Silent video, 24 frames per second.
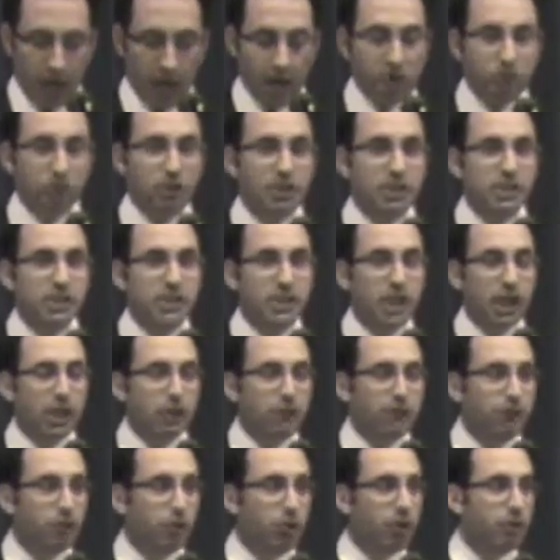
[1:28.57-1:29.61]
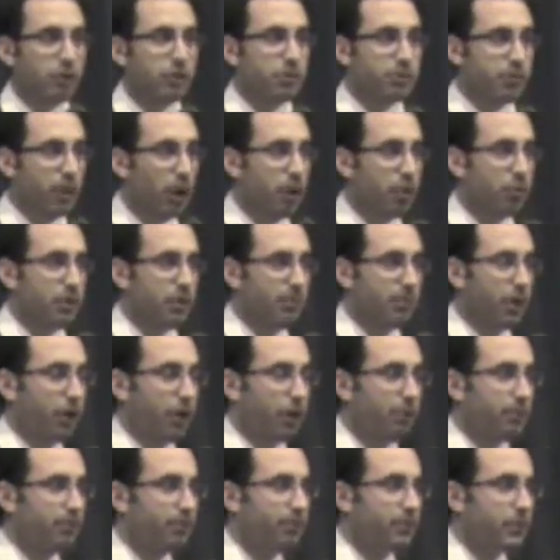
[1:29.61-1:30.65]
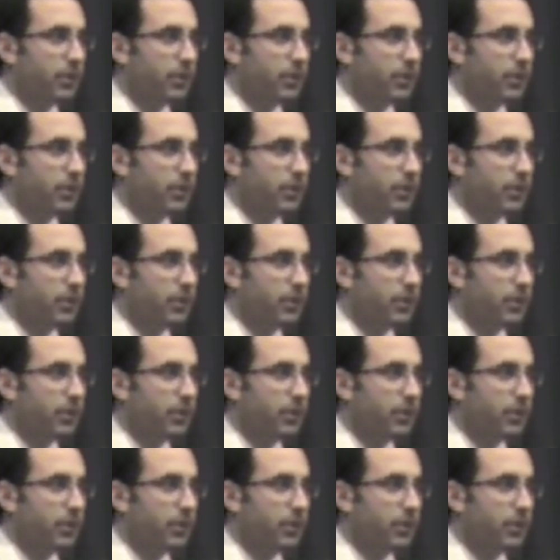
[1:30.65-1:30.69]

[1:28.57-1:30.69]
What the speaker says: held on the second floor of the Pony Barn.